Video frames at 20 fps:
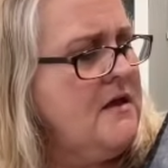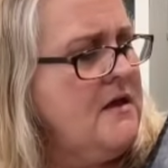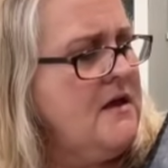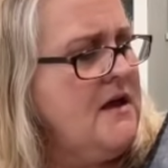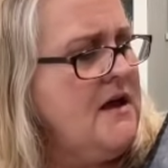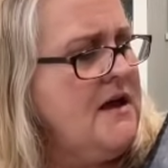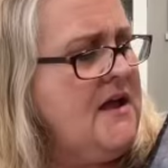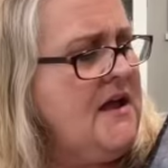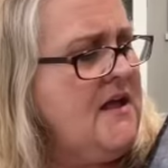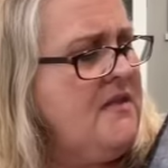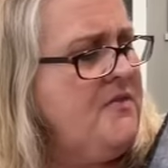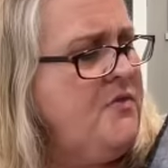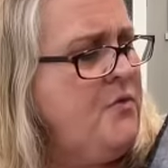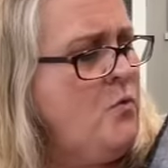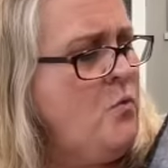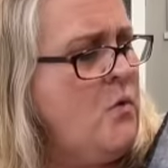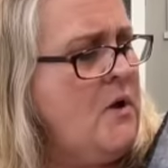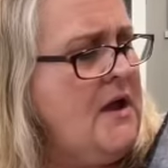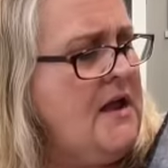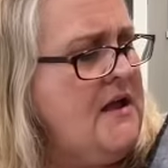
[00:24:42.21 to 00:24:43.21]
I had the
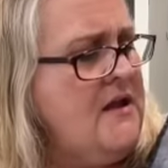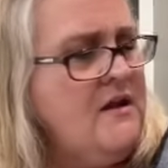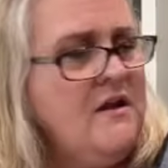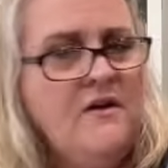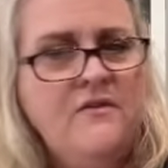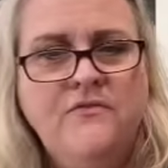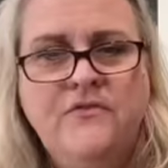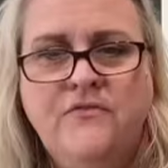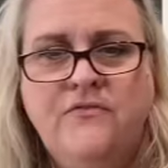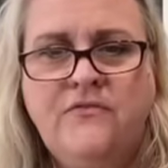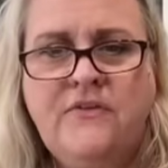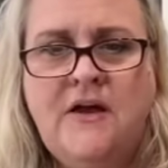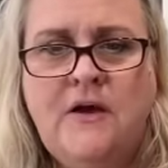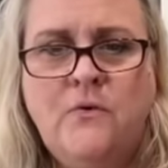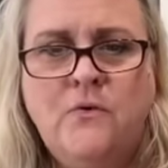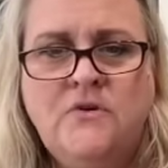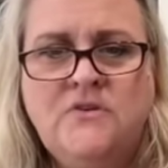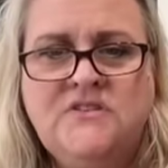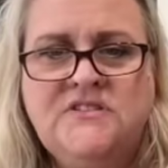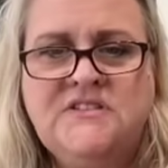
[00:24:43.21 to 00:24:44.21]
white of the
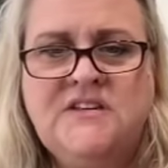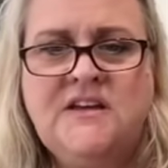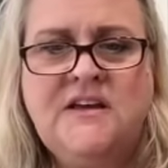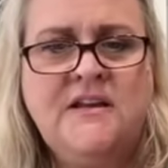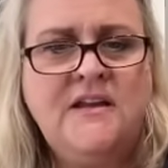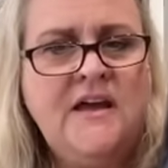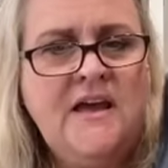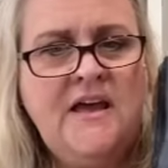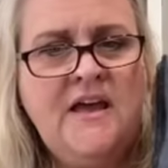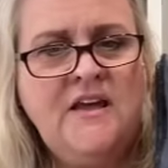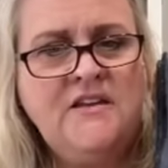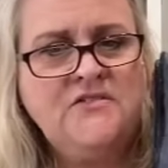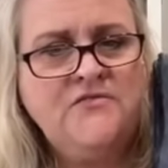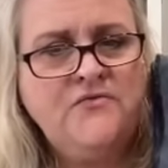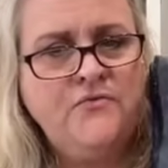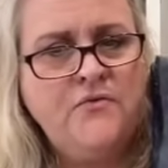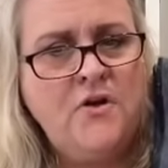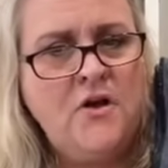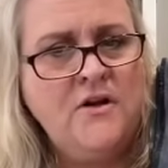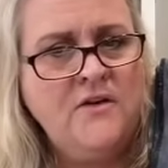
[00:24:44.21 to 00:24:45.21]
flowers done. I had to
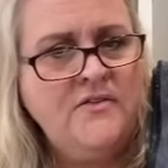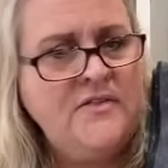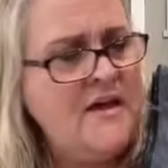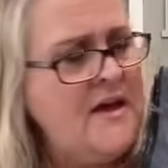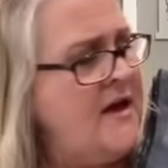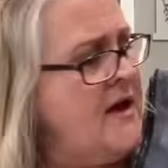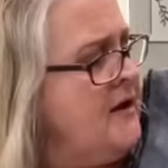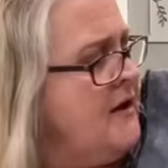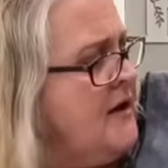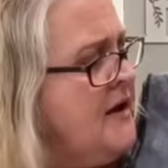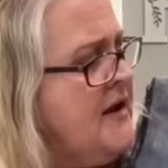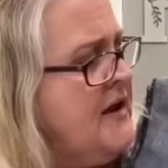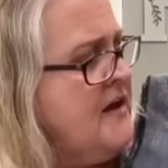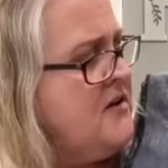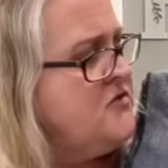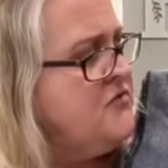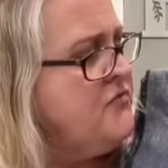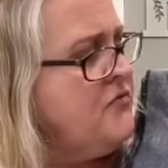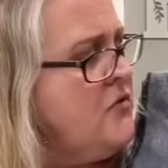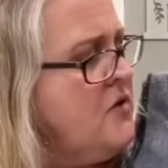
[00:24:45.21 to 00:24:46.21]
frog that. I had
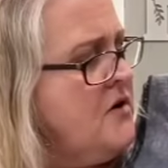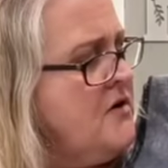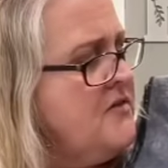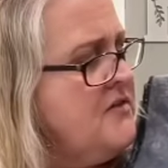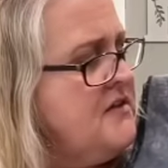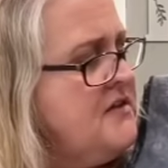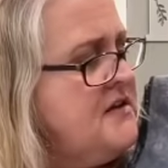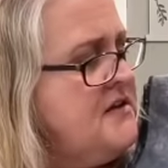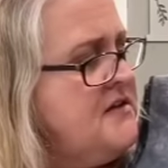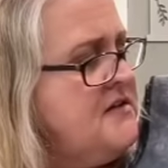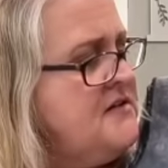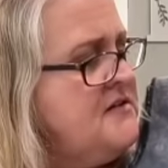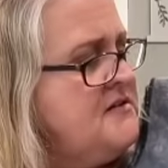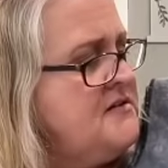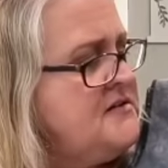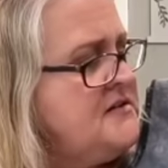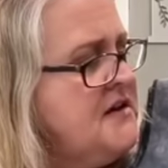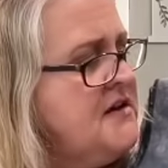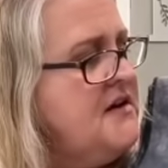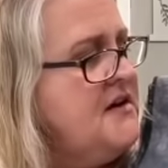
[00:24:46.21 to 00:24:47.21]
to frog
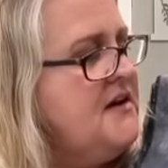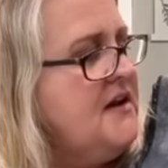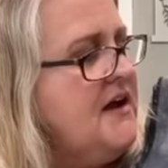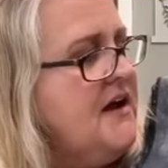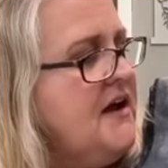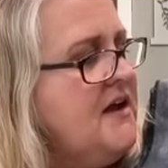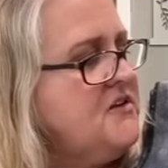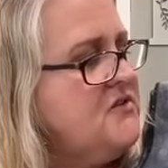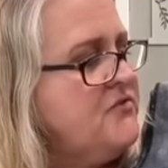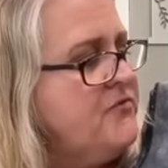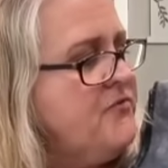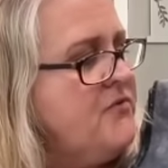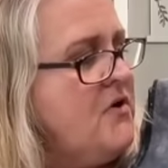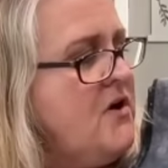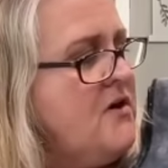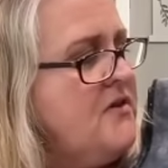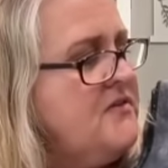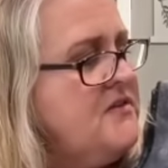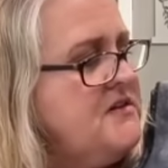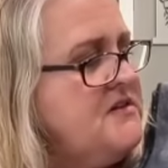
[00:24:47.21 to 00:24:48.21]
these. I had to
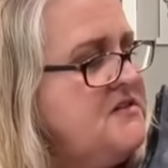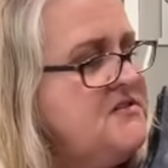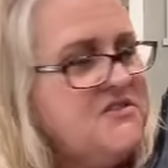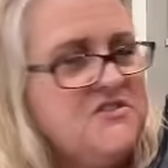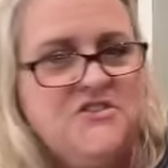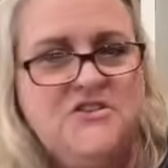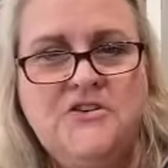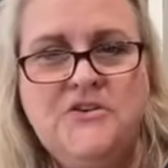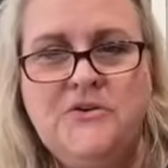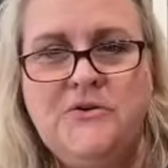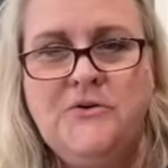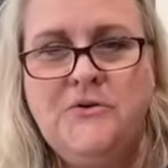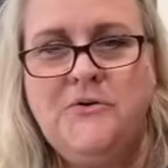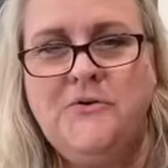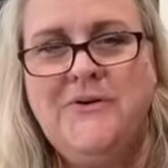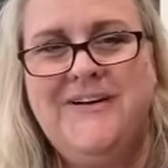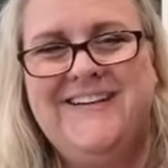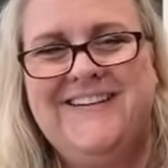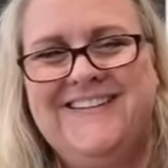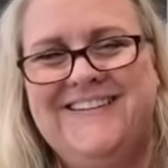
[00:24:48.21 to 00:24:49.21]
frog these
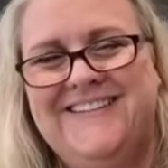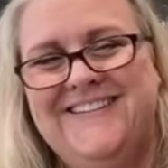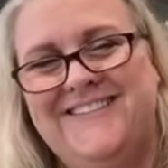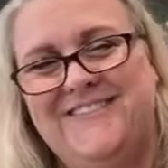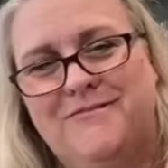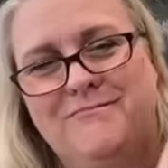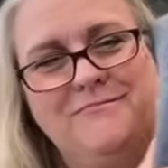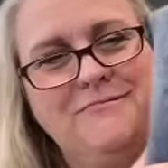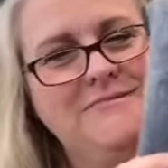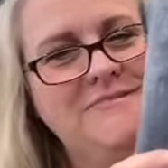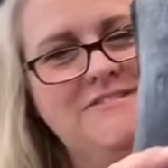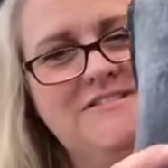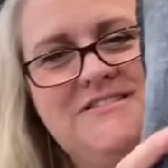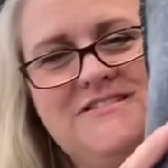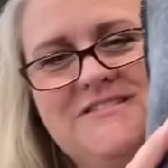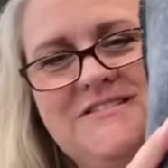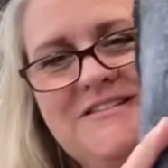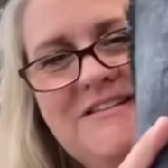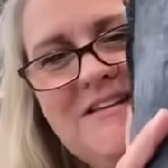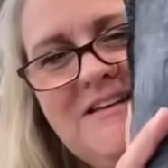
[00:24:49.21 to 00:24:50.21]
two.
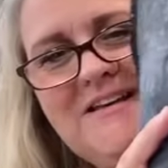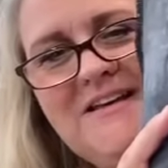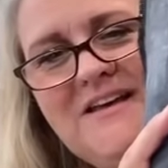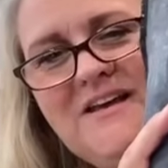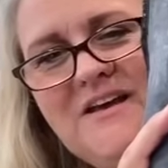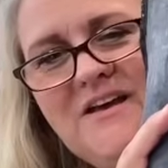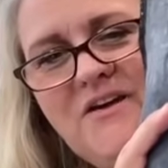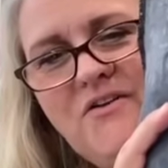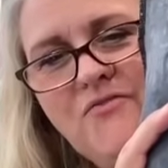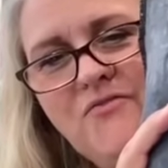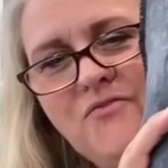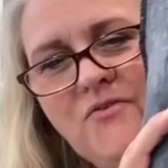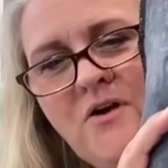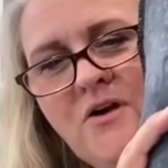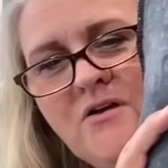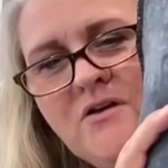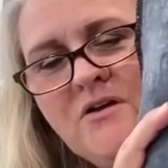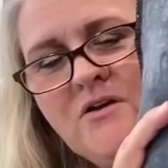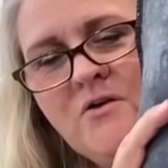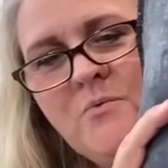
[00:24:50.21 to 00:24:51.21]
Just
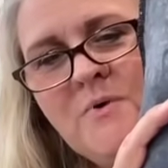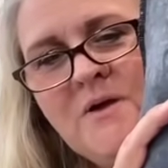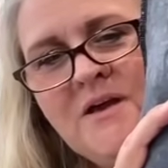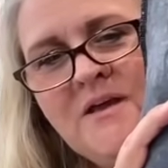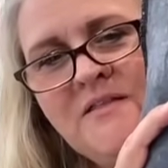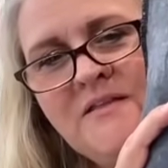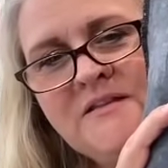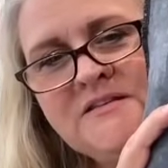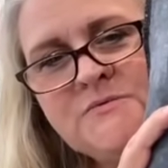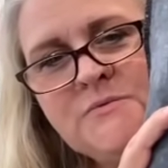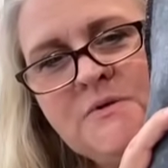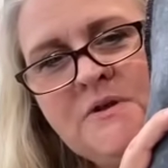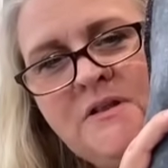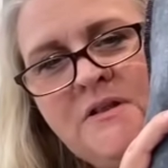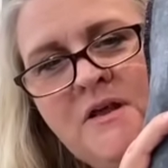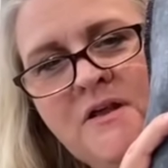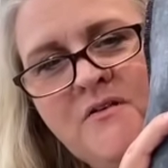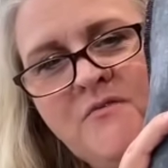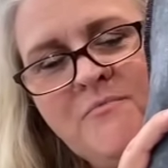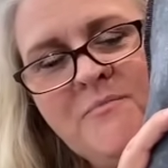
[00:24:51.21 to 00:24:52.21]
frogging away. That's what a
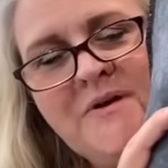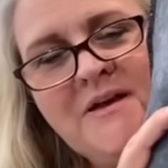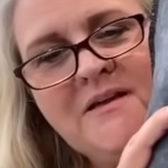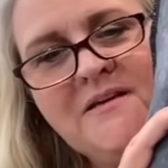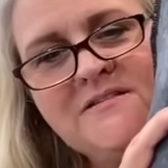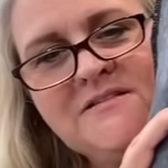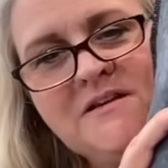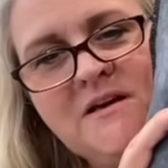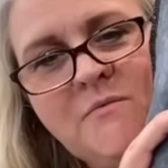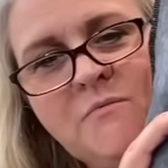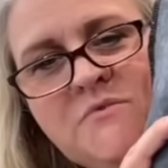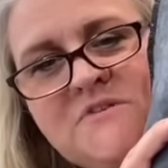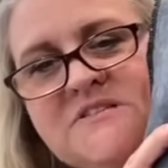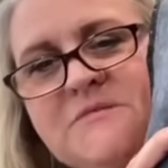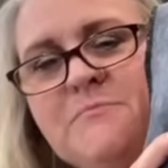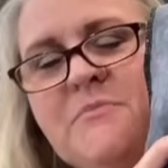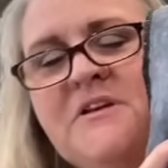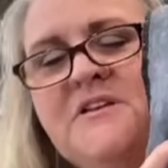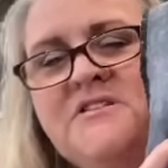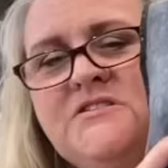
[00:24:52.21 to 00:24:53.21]
lot of my time was
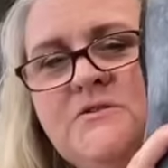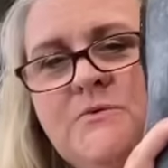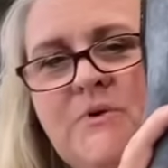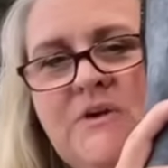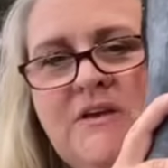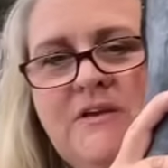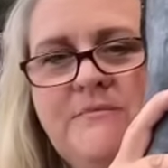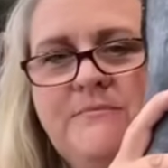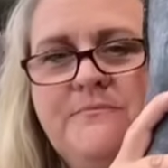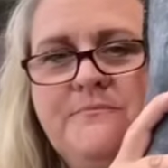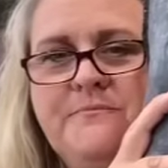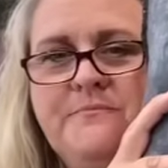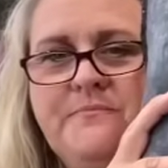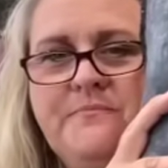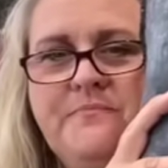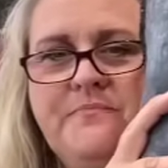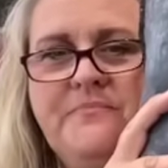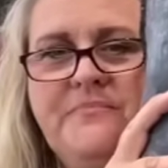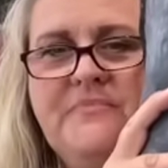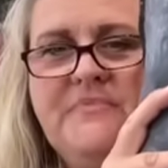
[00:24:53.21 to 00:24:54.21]
spent doing
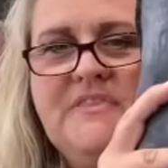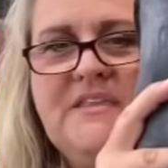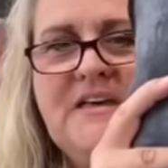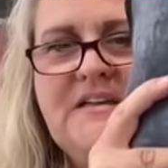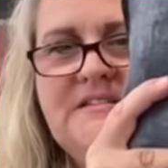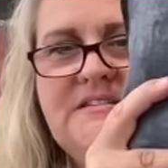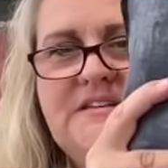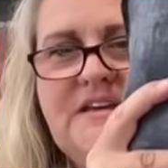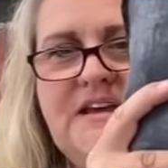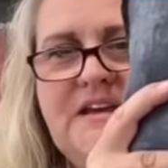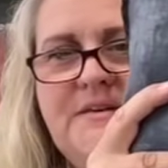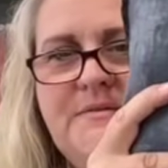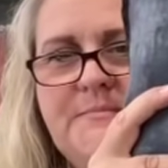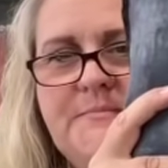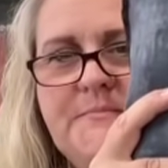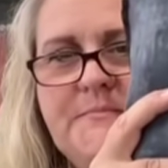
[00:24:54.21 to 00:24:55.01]
that day.